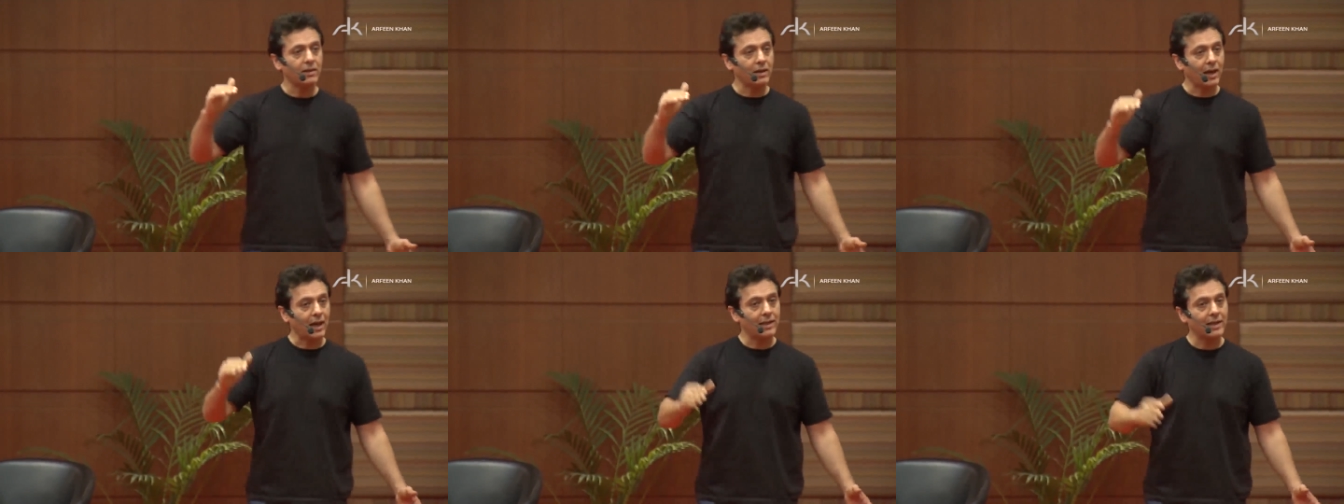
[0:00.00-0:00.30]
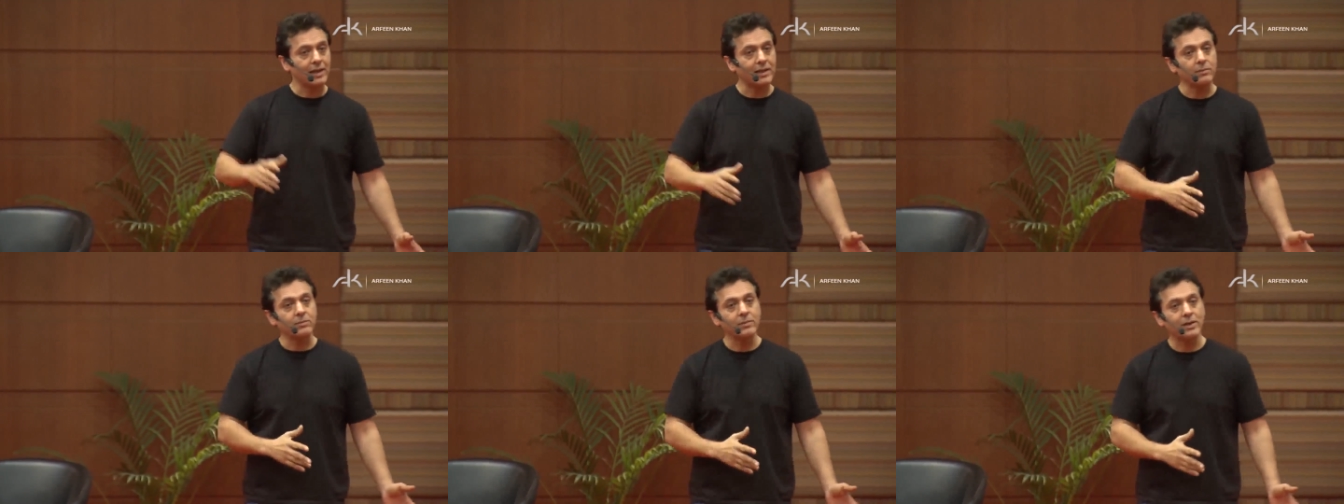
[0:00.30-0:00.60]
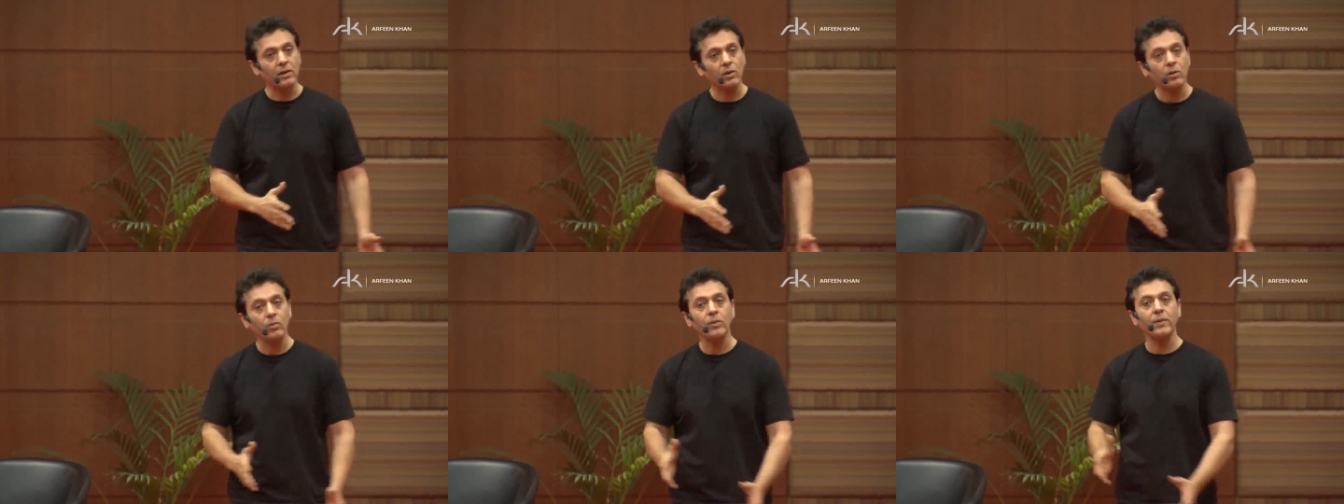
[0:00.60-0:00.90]
and let them
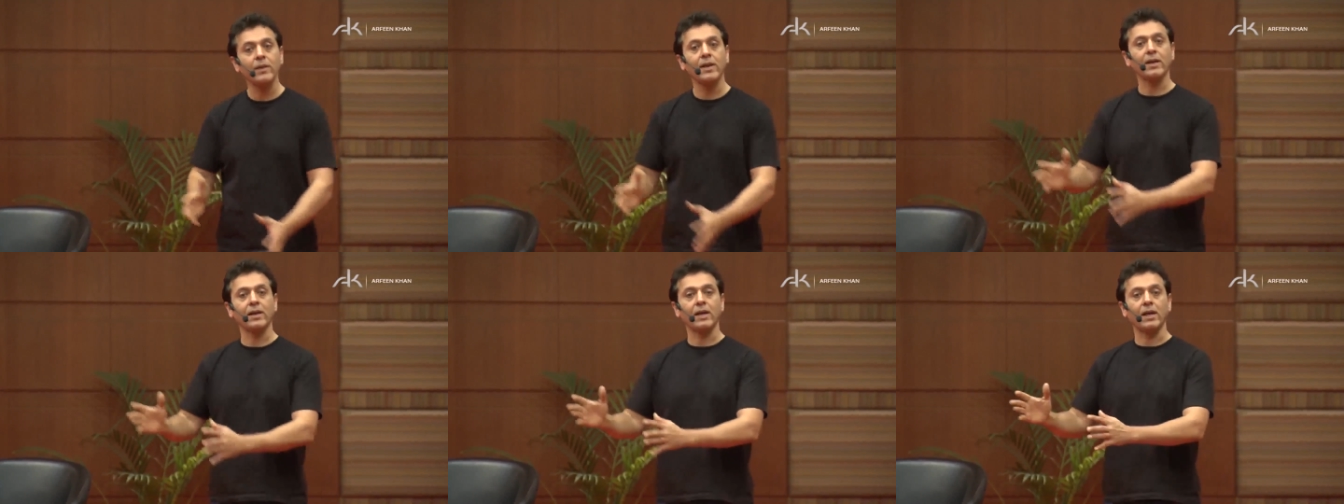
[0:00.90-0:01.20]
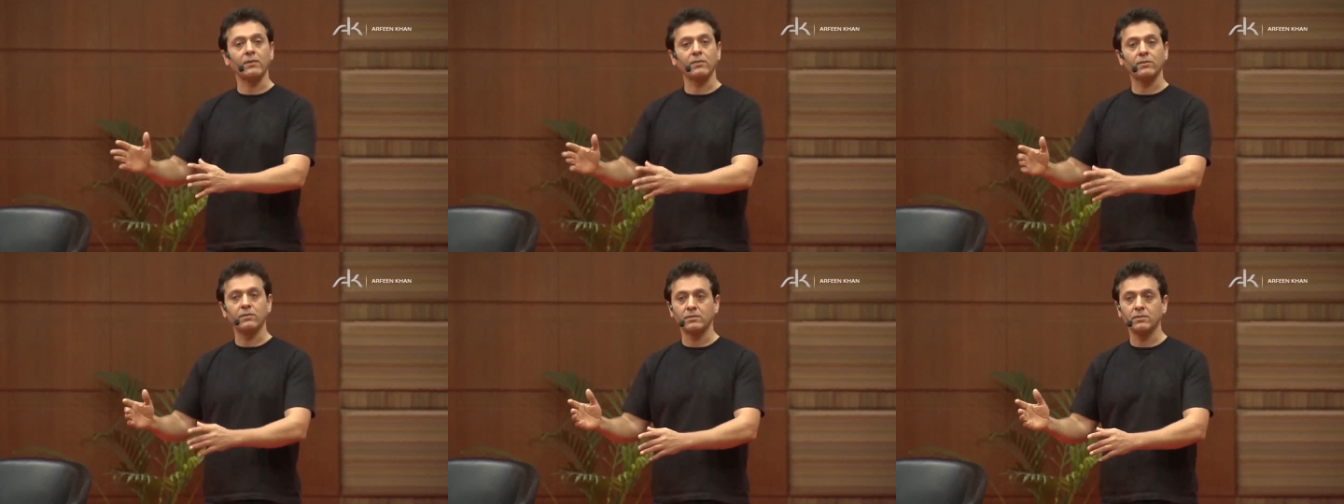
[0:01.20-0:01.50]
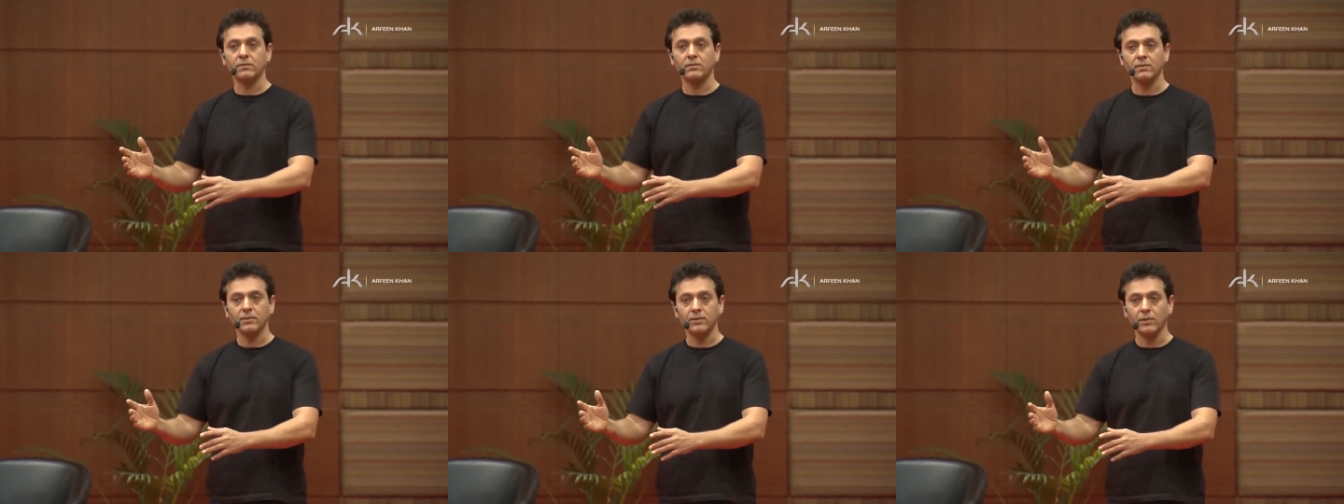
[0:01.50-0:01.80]
get on with their life.
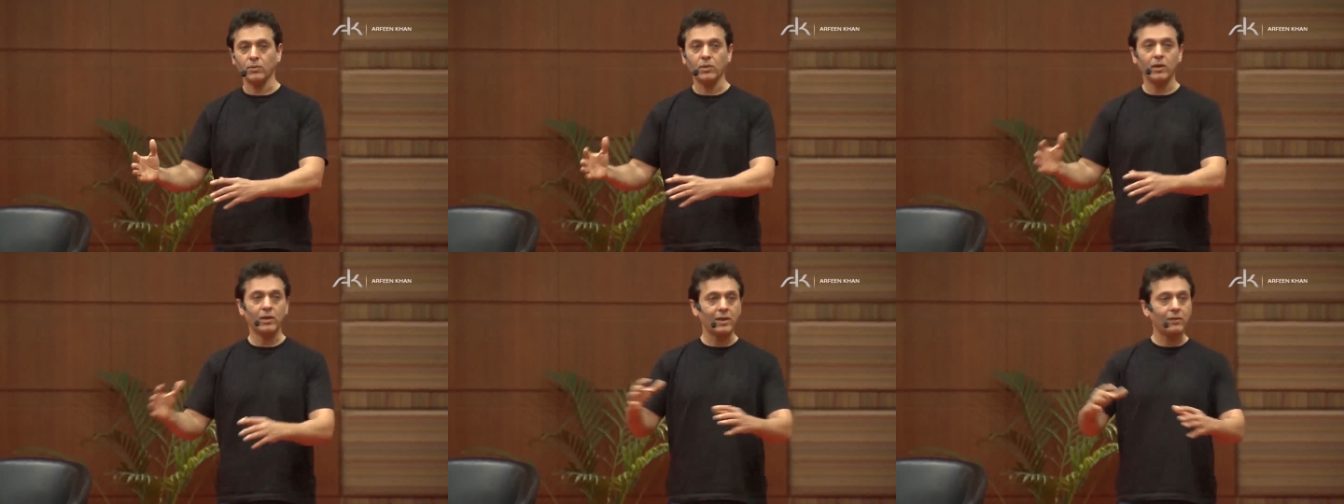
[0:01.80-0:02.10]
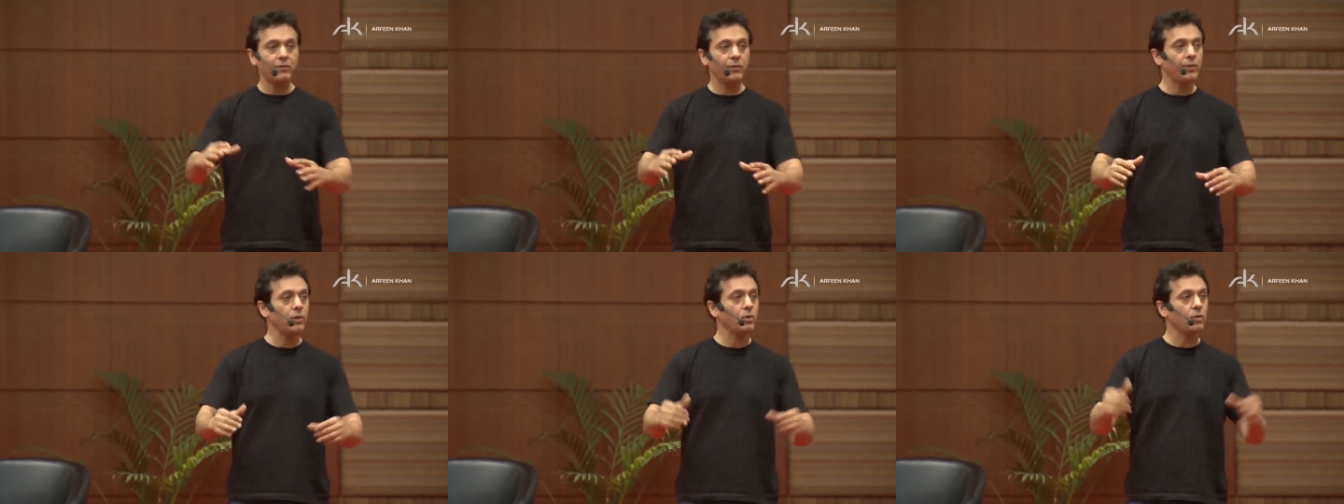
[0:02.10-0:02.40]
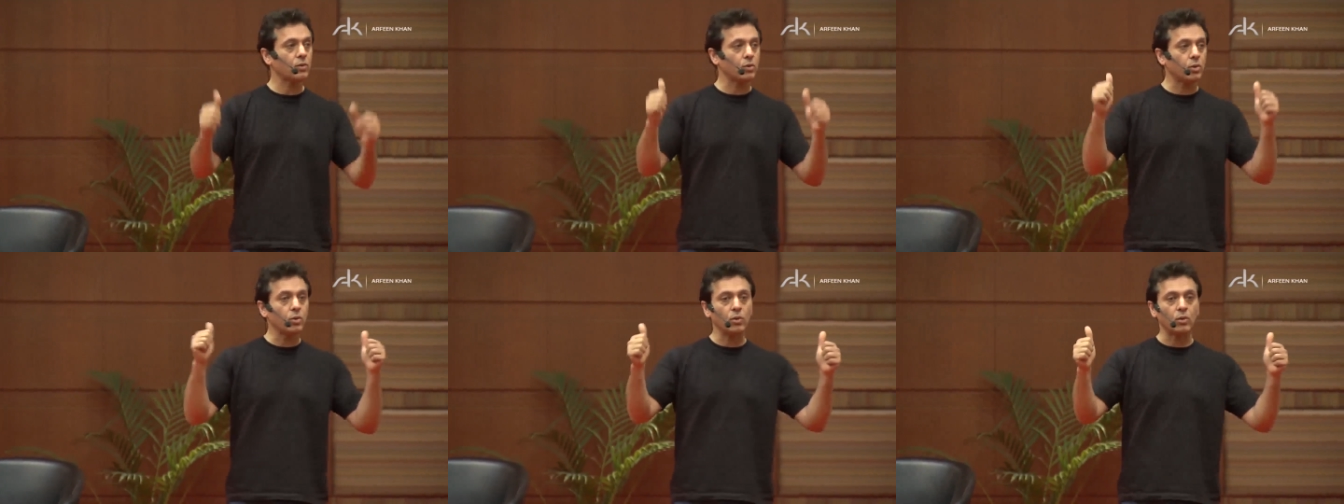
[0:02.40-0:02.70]
If they want to live with you,
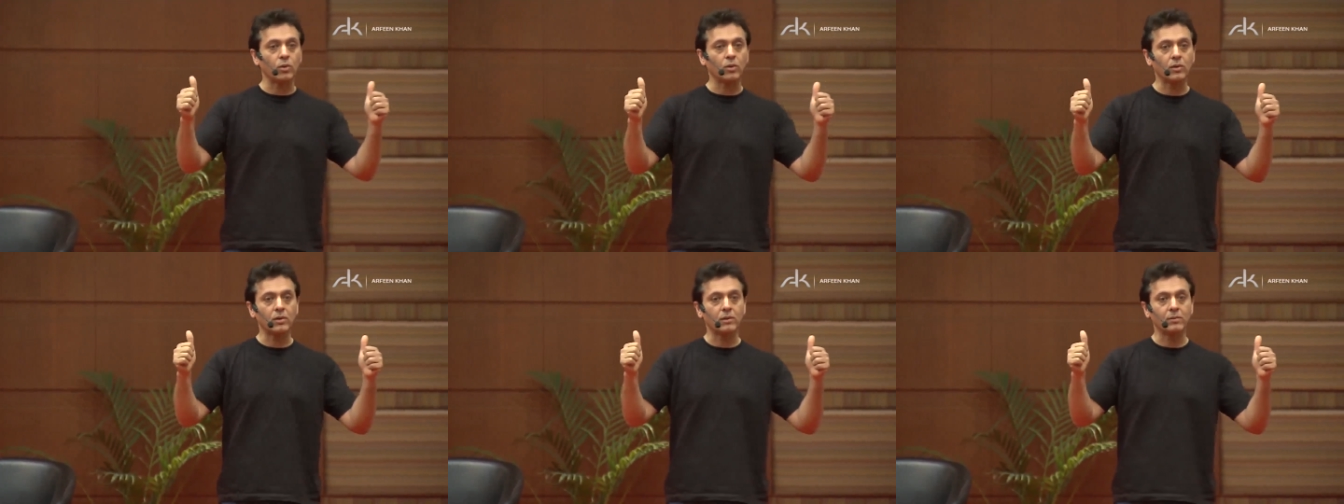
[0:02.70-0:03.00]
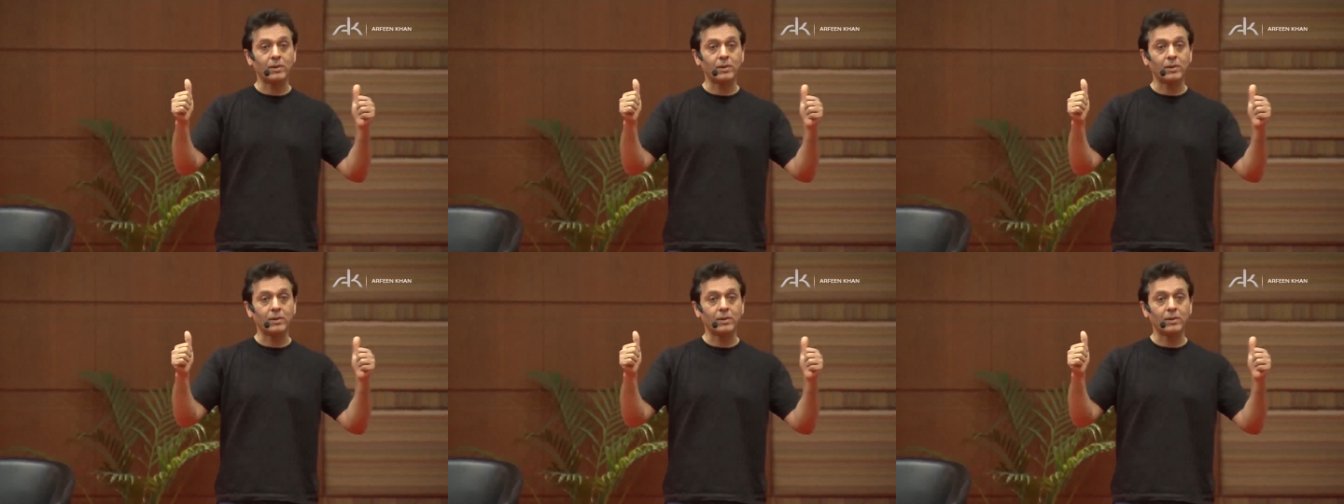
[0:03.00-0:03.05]
cool.